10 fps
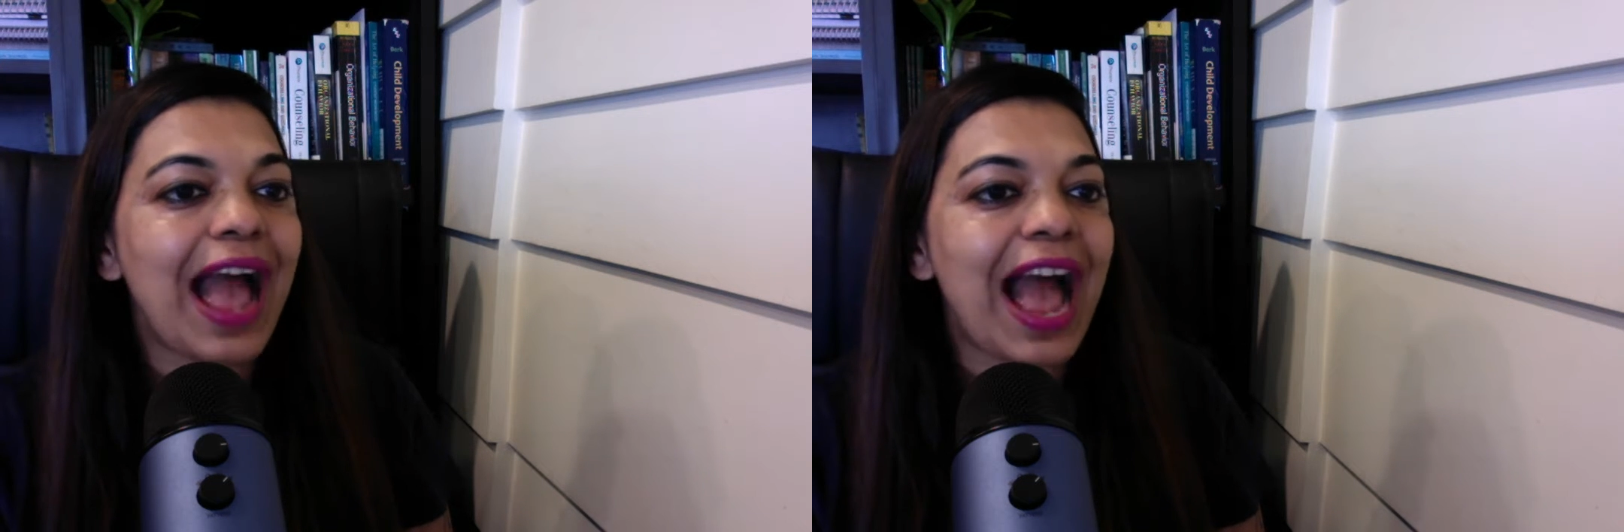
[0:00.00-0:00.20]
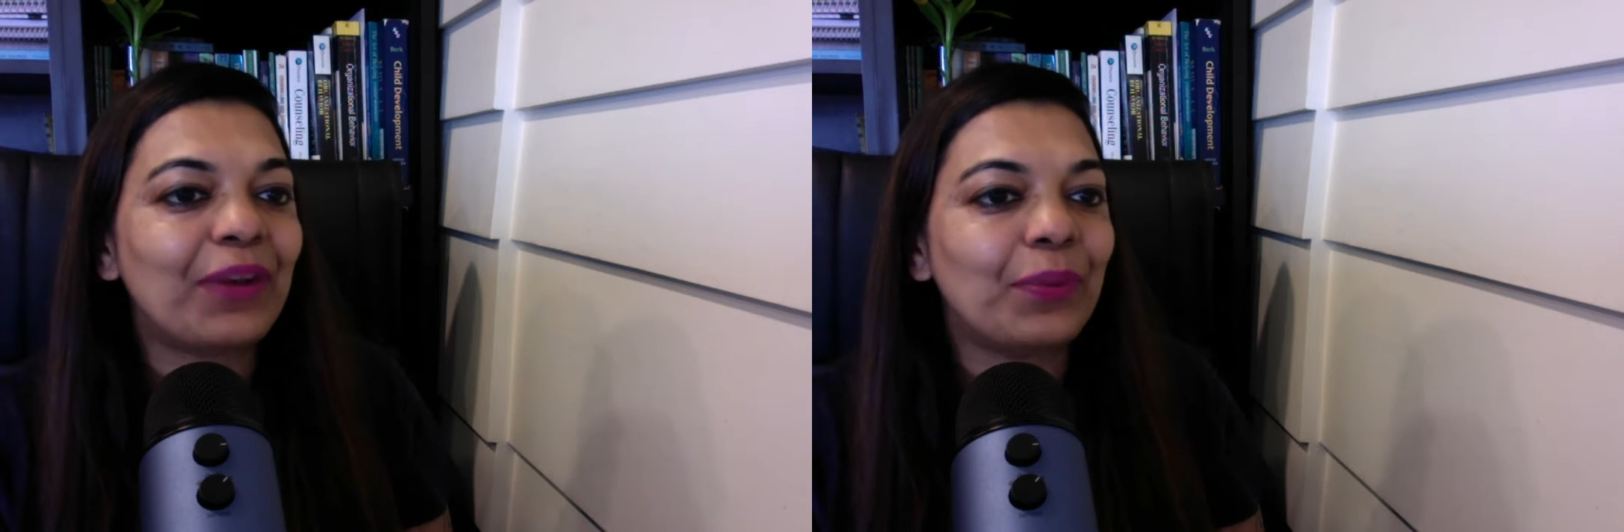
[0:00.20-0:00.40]

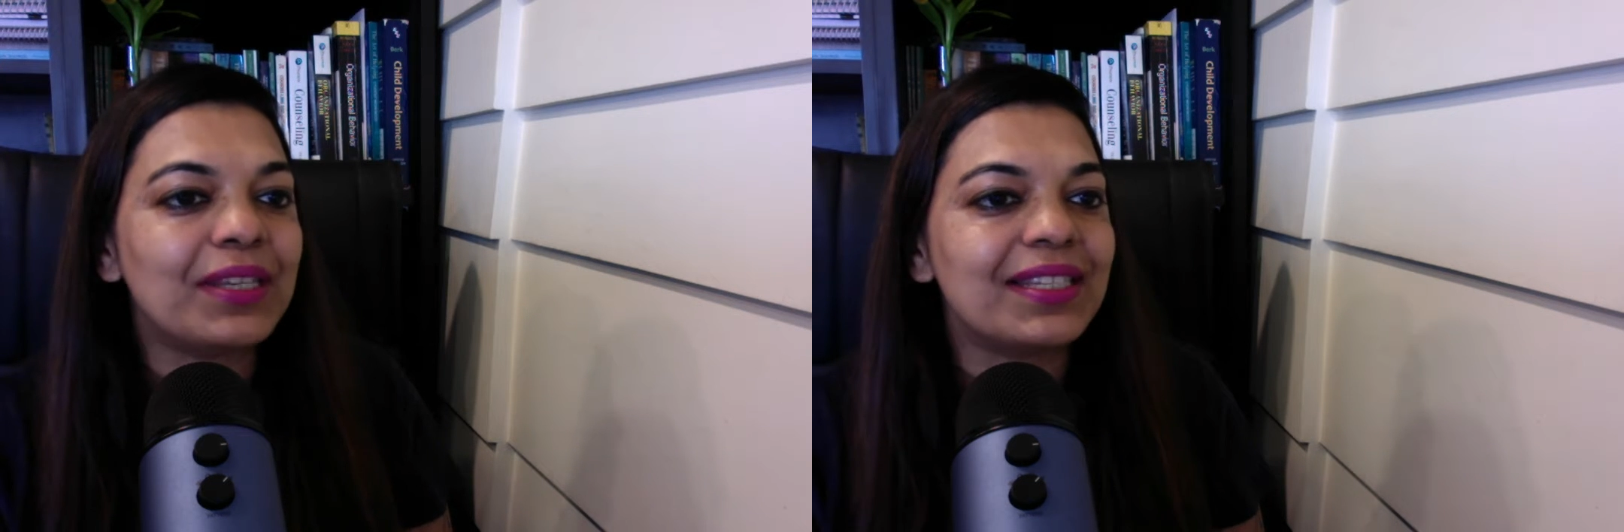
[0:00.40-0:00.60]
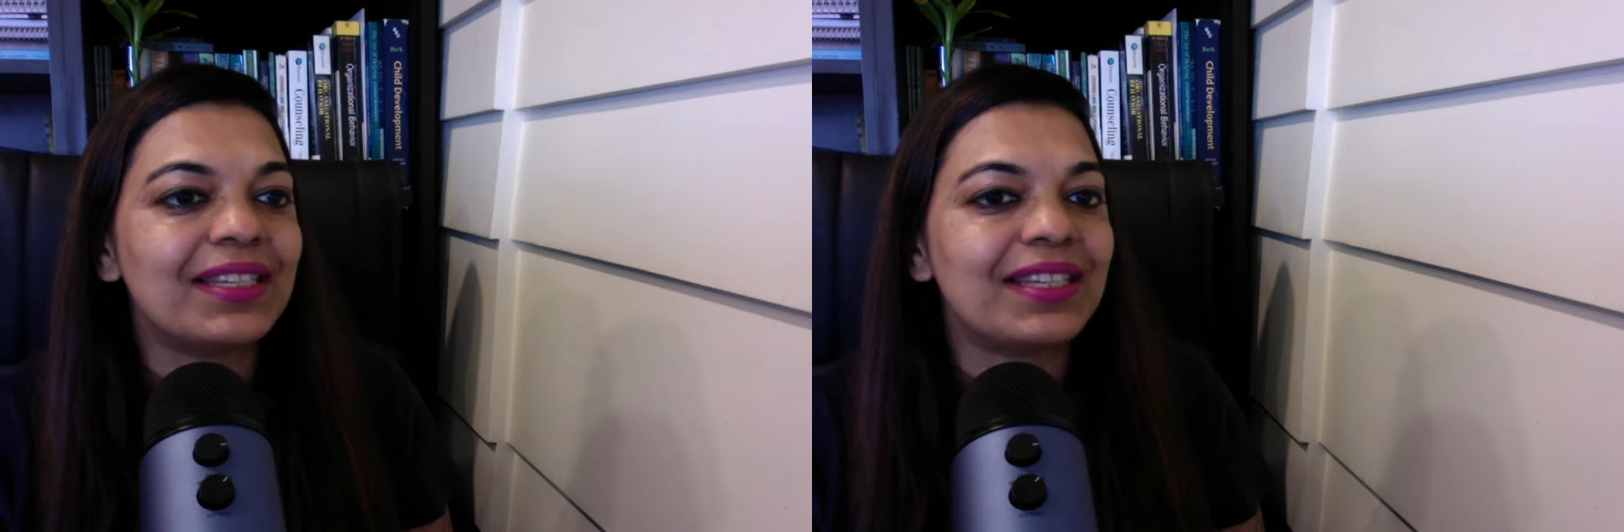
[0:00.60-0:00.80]

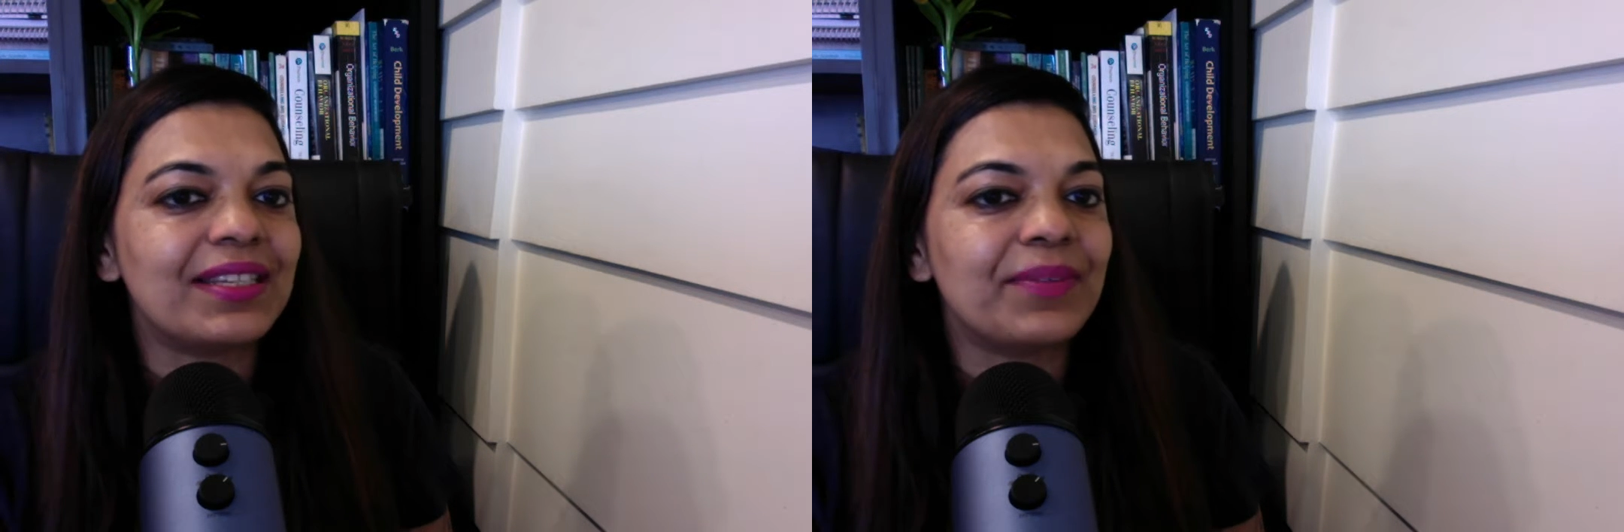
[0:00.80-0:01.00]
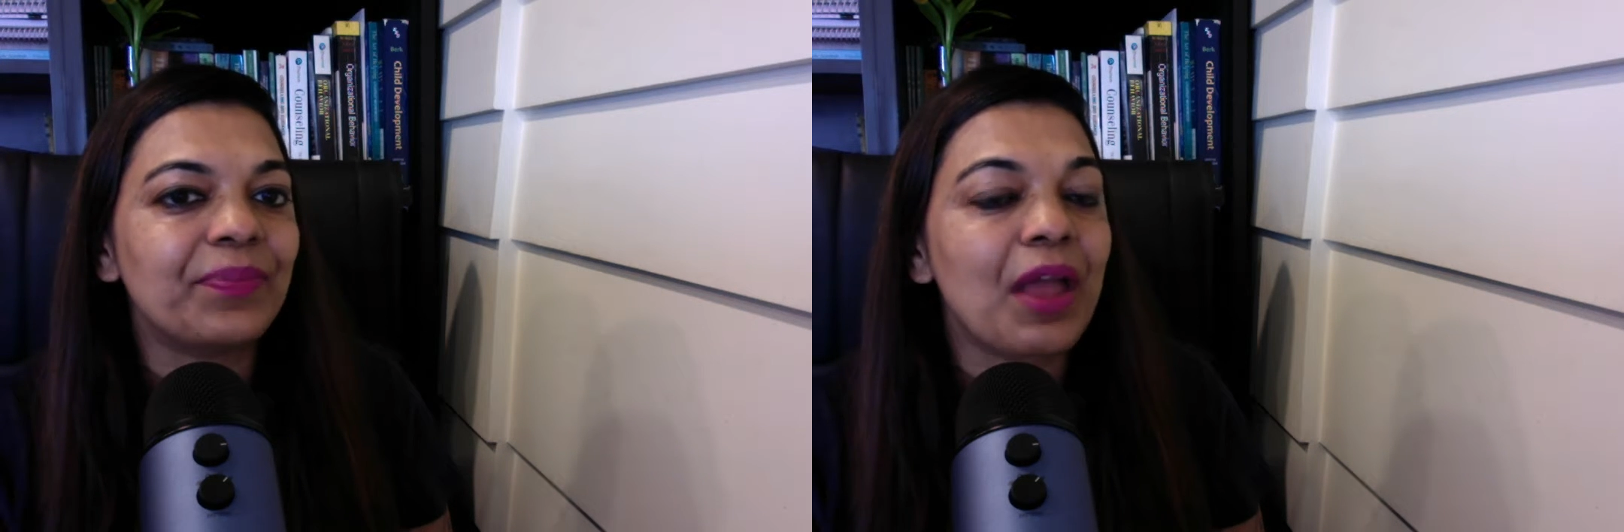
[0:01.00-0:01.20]

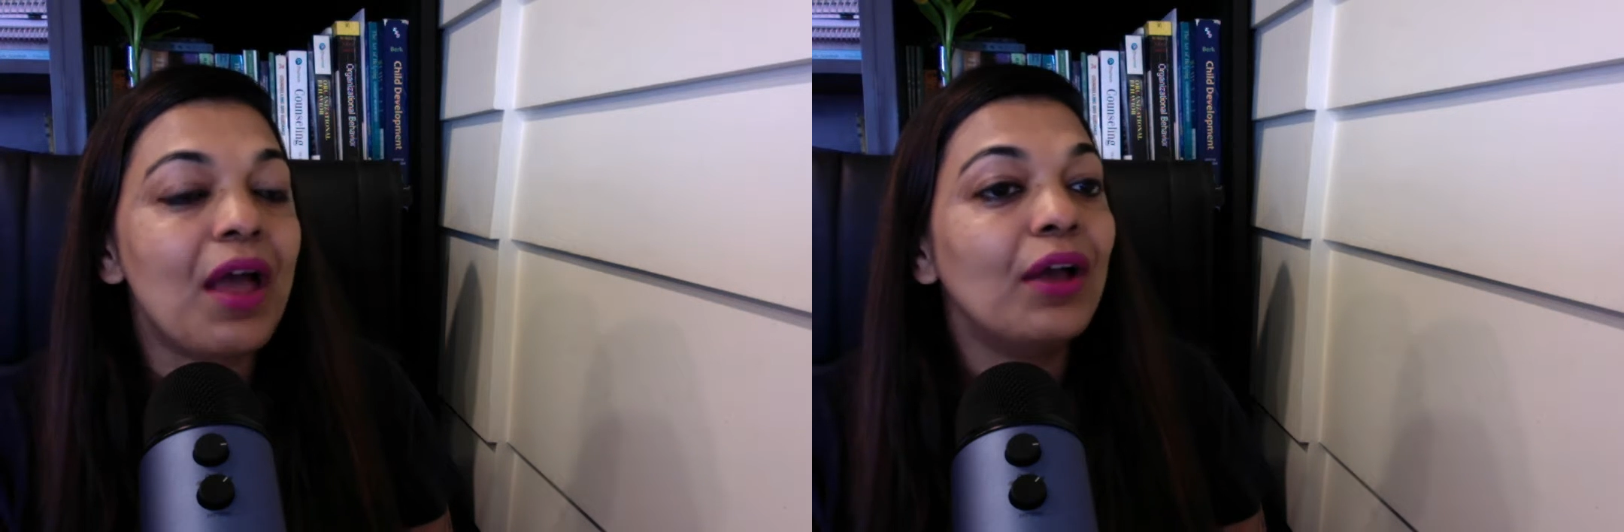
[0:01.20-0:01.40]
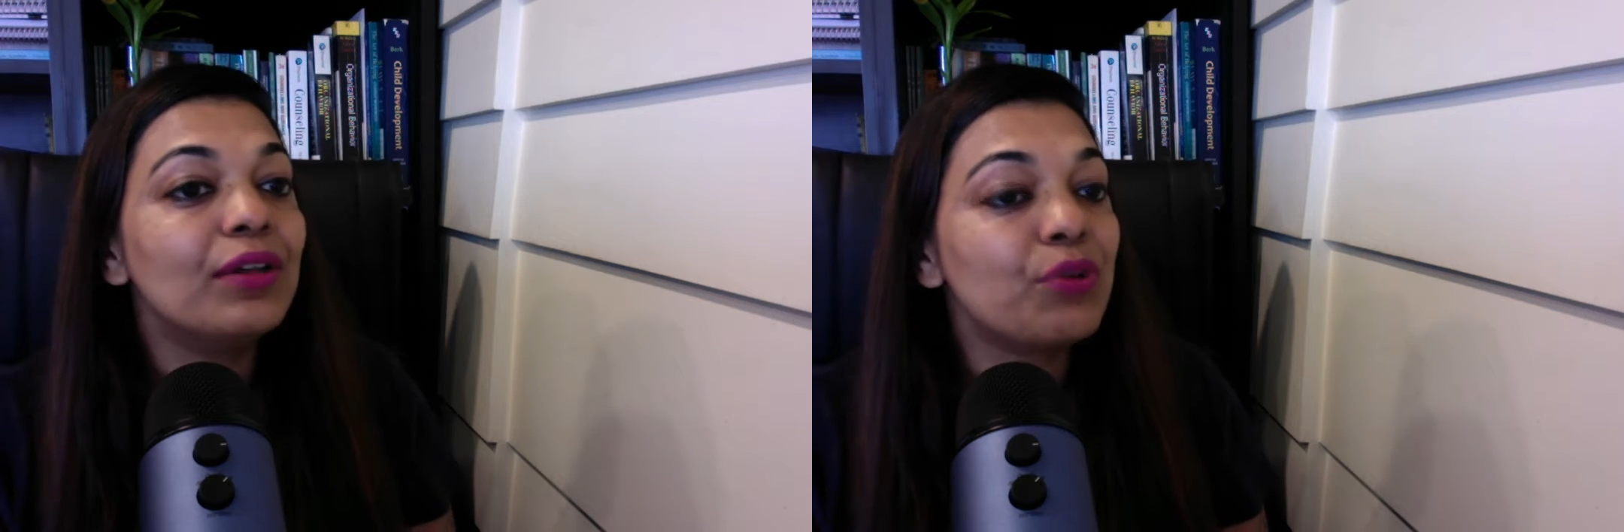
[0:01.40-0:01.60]
adversities.
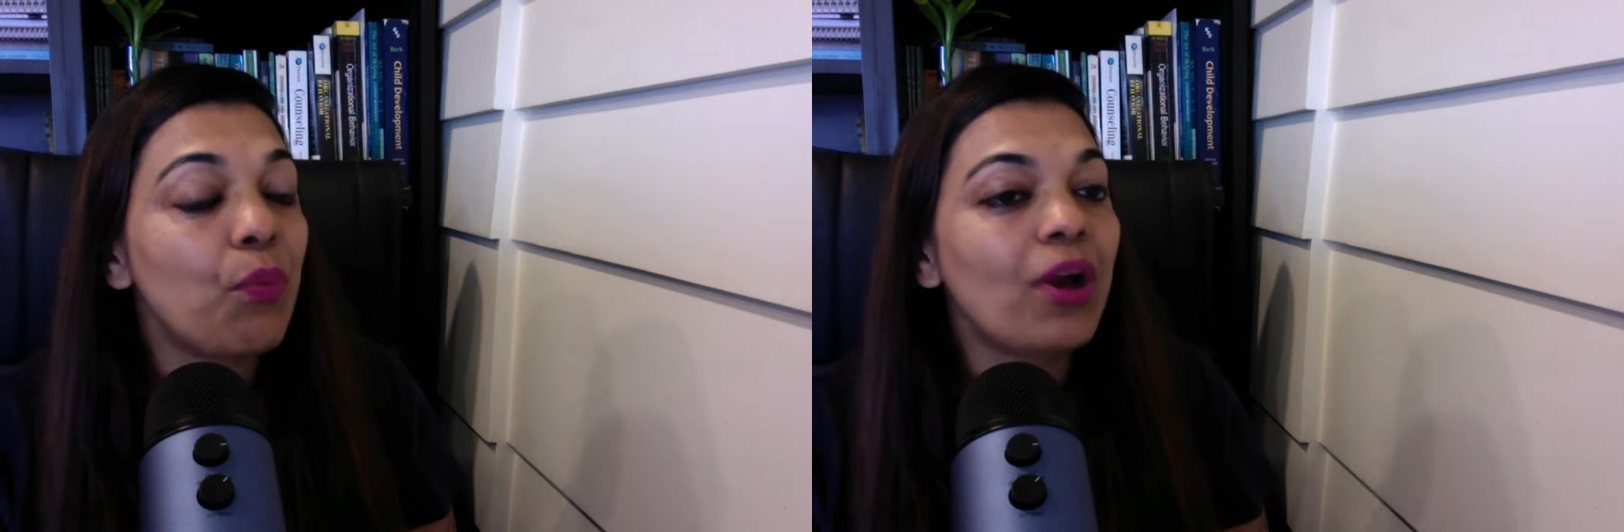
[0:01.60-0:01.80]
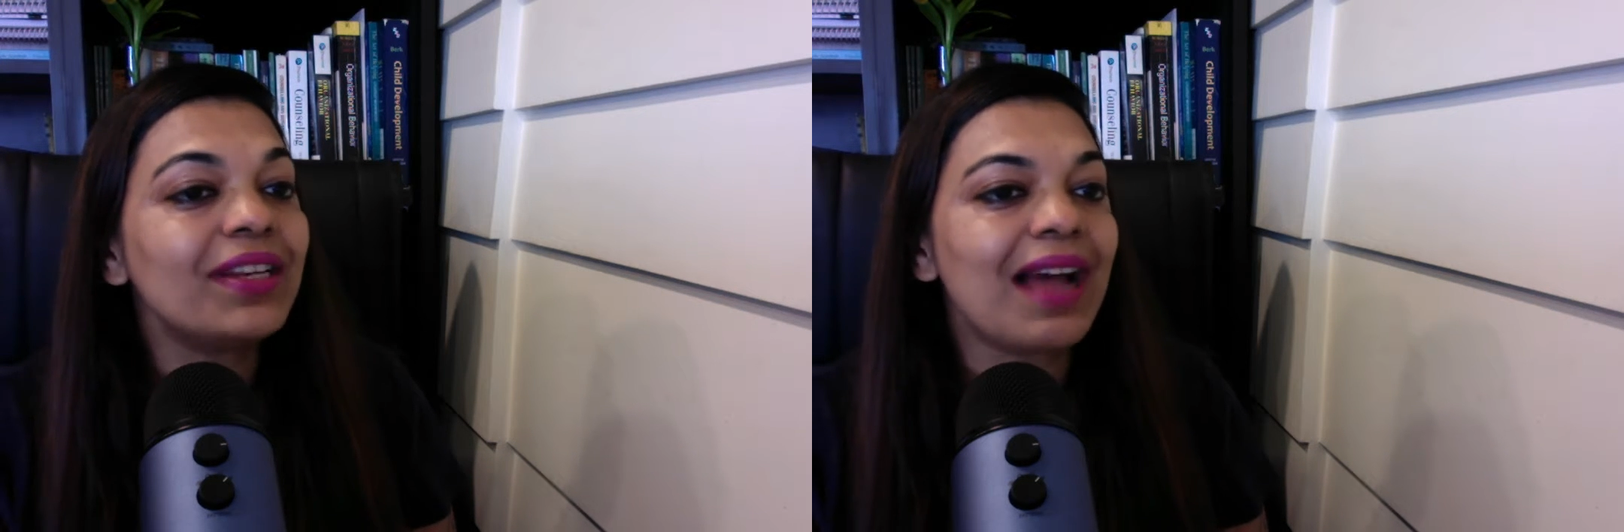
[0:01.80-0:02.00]
So, what